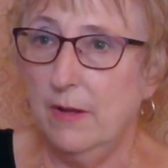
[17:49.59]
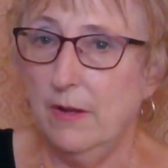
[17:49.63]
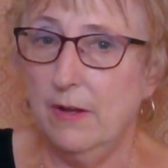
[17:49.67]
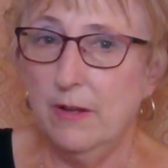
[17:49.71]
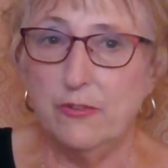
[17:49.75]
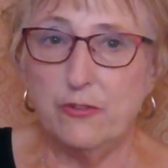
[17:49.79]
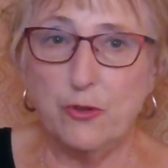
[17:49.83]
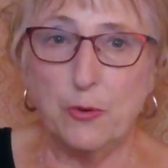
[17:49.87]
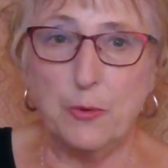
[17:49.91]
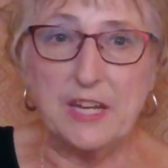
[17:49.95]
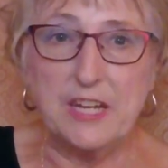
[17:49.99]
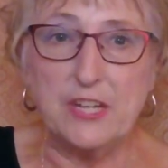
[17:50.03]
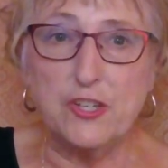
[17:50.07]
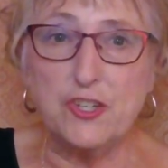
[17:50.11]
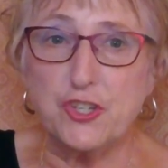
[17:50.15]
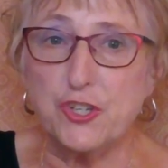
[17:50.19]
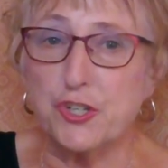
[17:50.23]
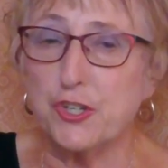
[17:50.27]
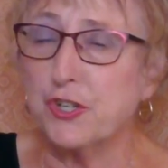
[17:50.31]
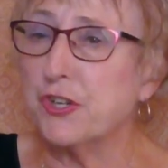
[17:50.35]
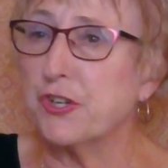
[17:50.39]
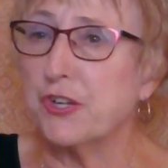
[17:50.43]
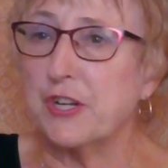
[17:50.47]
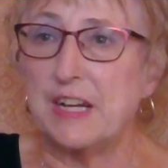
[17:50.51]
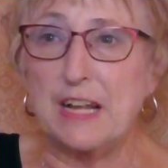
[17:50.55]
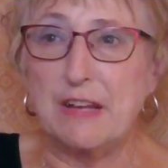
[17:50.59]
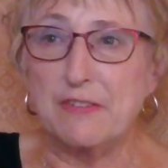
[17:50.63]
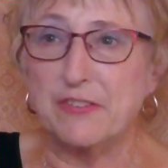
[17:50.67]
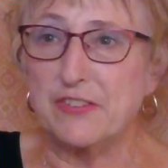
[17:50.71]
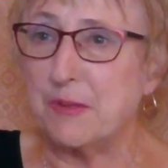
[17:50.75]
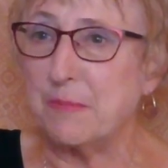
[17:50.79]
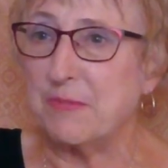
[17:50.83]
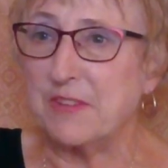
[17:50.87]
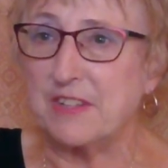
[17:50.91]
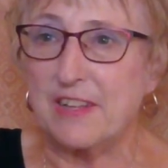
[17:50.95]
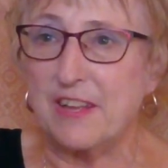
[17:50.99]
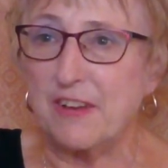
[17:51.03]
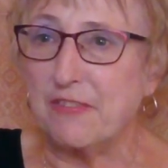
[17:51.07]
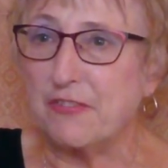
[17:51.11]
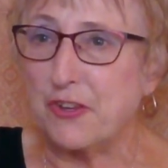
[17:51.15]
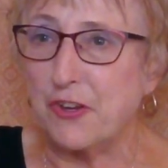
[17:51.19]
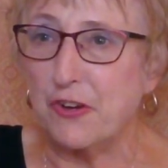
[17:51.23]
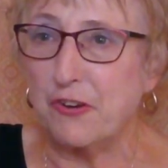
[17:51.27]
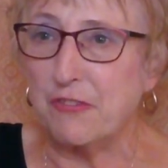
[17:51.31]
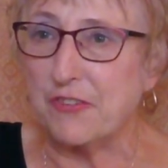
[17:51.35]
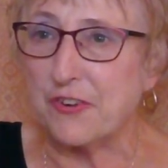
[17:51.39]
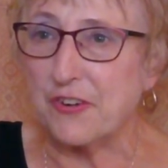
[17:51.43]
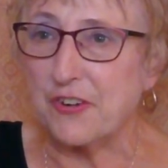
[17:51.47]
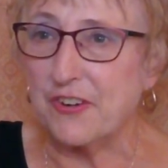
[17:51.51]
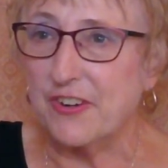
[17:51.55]
So each year you're going to have something left
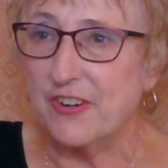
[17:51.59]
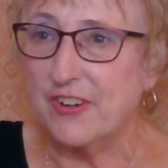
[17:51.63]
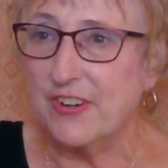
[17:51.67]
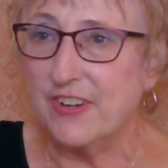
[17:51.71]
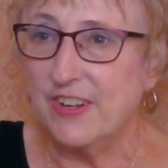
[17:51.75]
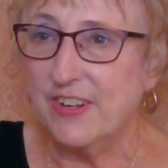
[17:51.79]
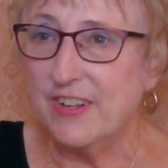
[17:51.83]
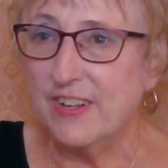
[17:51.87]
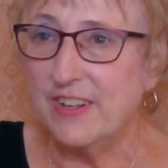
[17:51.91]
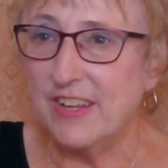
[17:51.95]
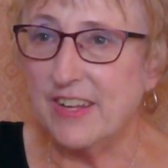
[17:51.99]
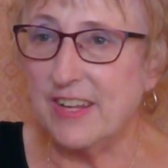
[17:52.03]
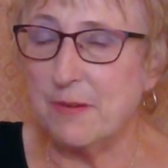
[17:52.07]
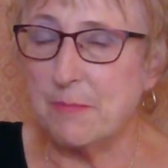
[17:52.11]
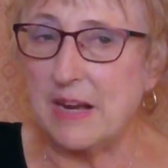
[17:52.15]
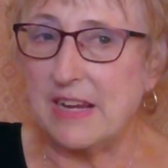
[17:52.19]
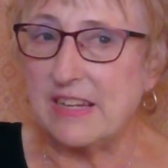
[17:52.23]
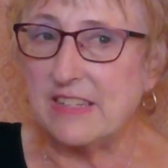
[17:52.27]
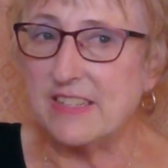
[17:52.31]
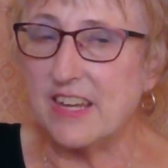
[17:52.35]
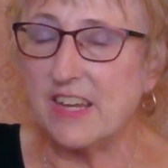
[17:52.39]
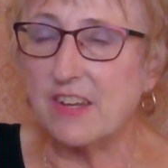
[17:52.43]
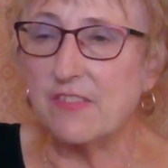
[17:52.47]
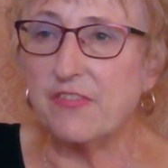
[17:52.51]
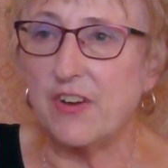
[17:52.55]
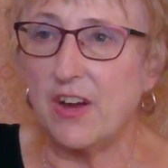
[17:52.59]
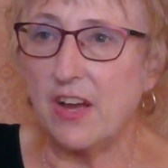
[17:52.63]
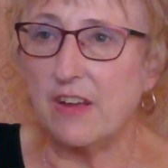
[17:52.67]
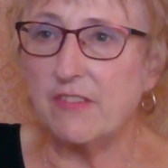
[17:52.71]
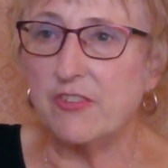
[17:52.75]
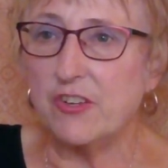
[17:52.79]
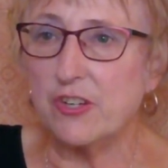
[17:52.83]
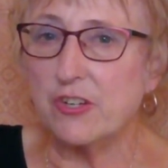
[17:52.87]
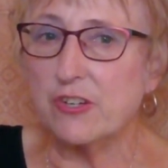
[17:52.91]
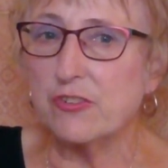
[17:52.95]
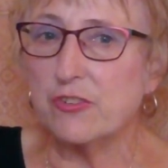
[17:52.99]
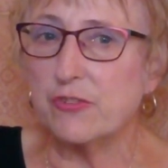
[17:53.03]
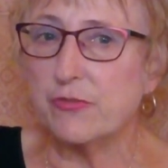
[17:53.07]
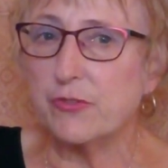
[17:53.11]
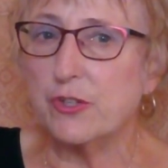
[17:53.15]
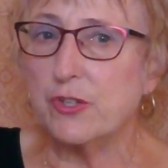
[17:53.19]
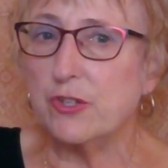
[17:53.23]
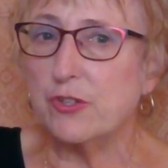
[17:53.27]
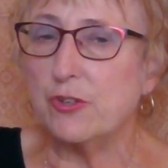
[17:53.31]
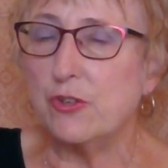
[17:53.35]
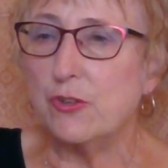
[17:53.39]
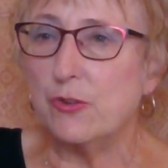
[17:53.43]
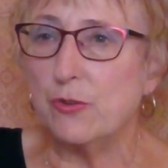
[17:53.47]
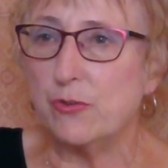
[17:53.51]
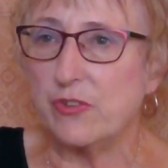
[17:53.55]
over. It might take 5 years for
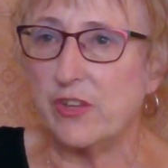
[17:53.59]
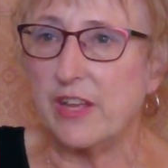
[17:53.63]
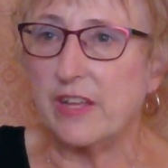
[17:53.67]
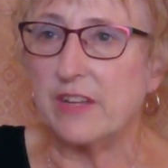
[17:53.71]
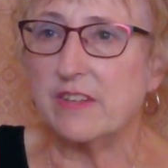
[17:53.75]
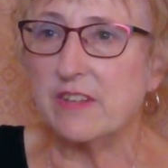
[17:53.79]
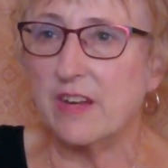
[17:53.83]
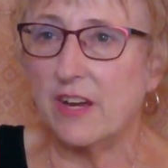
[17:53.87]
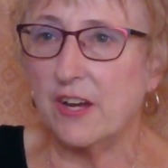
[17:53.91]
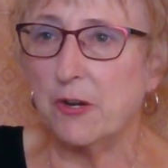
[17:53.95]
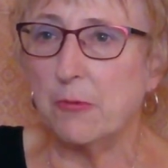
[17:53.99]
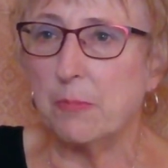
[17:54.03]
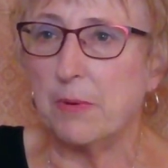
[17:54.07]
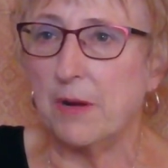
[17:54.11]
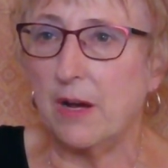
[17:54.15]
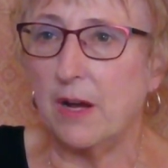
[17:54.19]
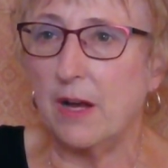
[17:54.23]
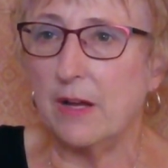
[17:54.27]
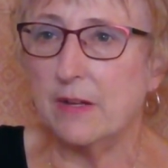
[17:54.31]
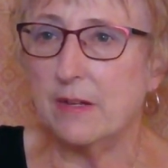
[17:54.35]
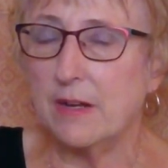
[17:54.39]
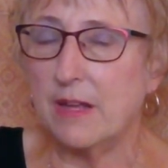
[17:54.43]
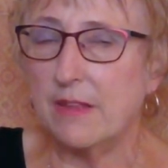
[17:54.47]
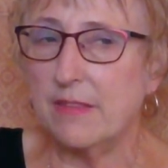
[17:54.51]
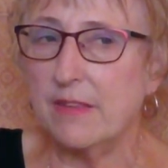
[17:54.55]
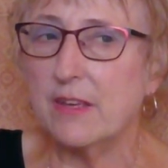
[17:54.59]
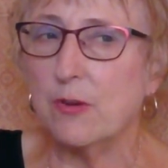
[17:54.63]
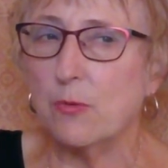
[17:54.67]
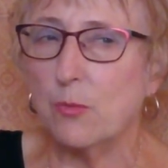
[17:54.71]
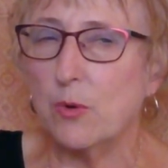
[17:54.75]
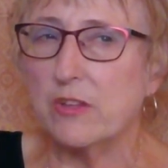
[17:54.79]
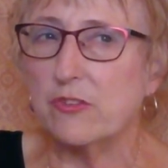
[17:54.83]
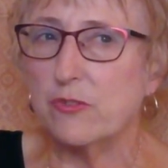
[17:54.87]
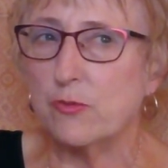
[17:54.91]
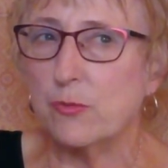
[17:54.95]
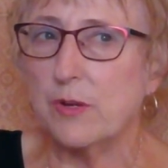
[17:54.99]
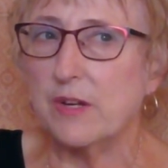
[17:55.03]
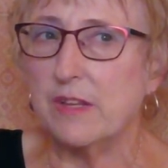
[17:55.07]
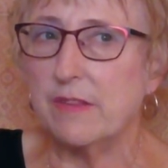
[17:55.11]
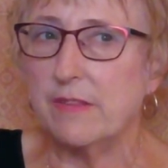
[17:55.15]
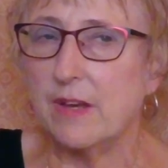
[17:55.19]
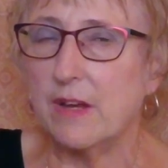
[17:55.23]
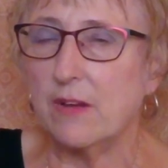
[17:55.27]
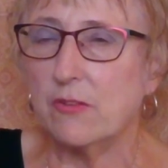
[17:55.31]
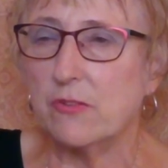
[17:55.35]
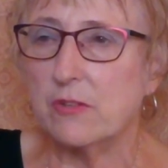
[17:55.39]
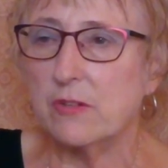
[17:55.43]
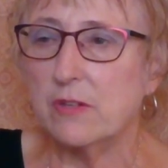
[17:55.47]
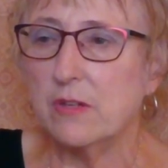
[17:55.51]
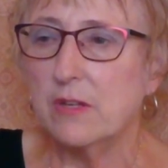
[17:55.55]
you to use that entire pot. I think it was
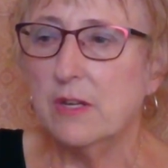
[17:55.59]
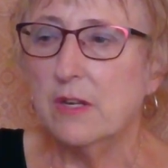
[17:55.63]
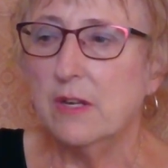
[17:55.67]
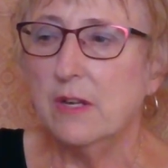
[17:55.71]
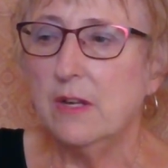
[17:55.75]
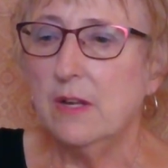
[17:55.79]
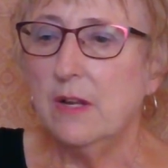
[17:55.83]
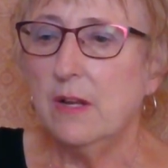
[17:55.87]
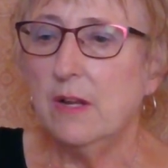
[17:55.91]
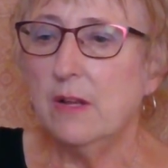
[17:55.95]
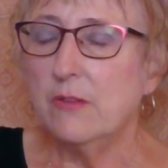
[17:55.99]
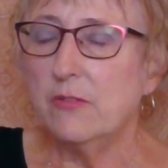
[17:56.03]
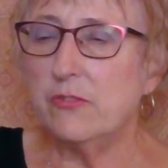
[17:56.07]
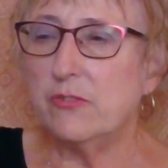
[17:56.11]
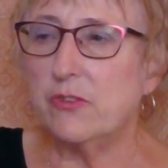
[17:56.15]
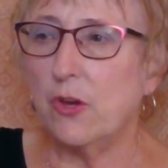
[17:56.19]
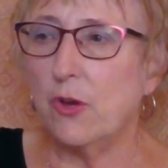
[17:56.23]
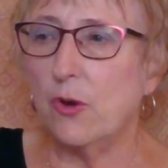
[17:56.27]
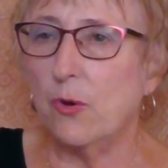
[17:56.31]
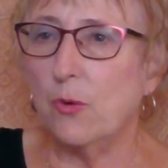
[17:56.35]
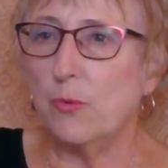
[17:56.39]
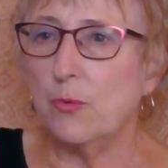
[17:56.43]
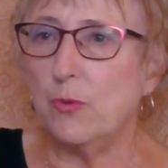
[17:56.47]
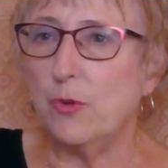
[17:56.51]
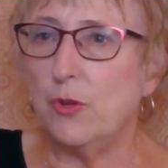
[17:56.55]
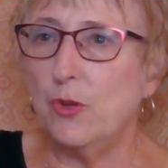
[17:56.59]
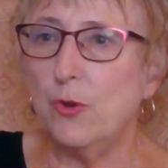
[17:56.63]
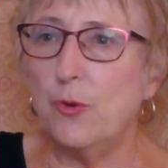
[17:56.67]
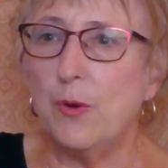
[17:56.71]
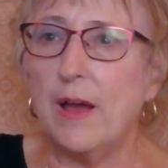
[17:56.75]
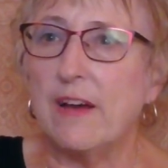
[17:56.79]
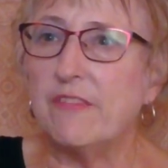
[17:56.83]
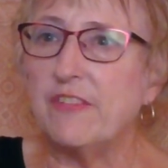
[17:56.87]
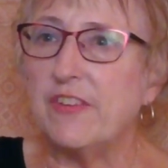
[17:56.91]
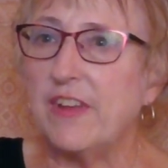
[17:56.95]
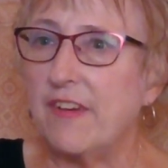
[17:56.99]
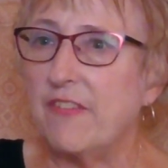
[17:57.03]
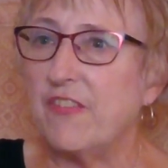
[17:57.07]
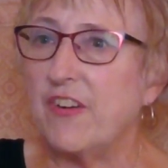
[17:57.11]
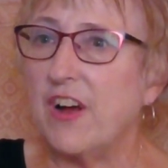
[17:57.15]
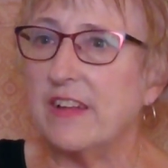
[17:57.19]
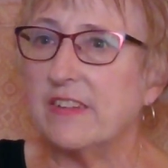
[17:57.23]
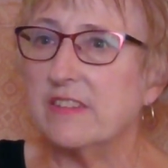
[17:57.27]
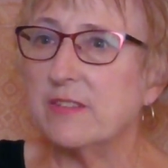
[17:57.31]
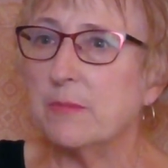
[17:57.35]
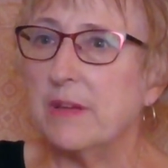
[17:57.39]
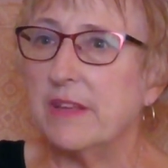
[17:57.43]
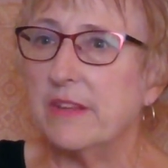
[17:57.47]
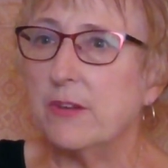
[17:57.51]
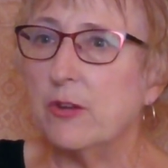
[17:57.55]
20,000. So you have to find
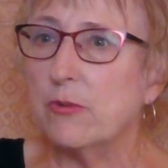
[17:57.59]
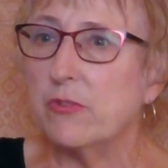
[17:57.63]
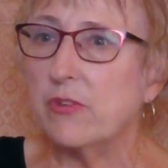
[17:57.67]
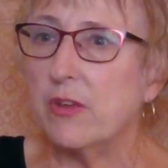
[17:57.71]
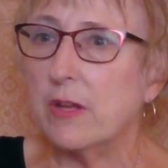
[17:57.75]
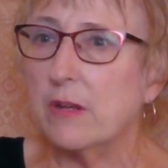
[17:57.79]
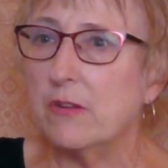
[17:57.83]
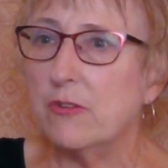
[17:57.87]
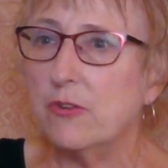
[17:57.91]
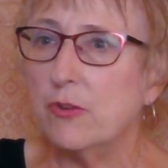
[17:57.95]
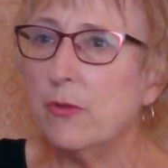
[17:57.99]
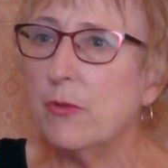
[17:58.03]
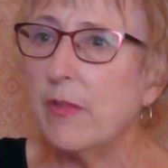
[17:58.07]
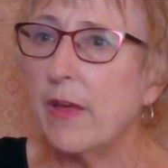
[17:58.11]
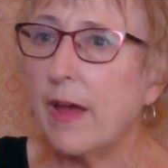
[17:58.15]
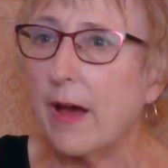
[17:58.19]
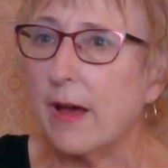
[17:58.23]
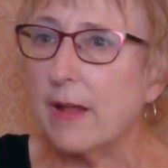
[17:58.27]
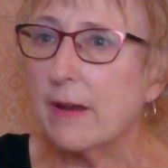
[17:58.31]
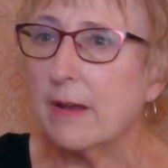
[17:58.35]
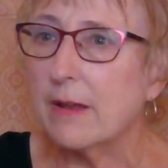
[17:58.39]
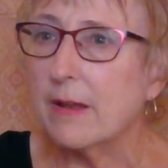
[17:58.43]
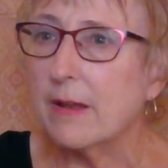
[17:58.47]
somebody that knows how to do that.